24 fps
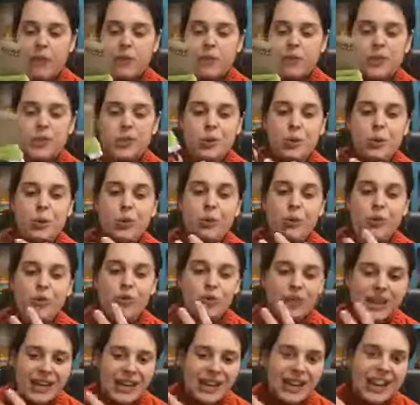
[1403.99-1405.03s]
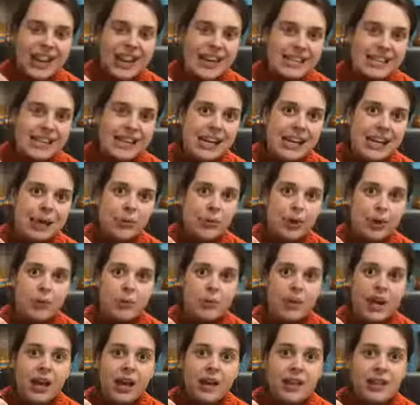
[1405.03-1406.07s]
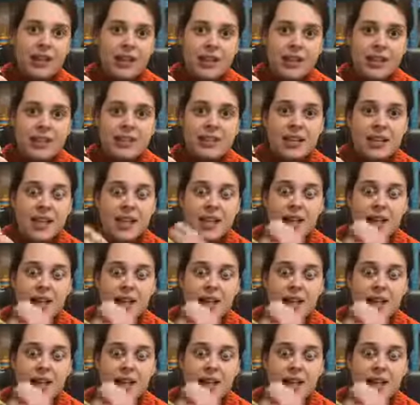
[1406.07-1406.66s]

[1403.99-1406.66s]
So really, ideally, what you would have is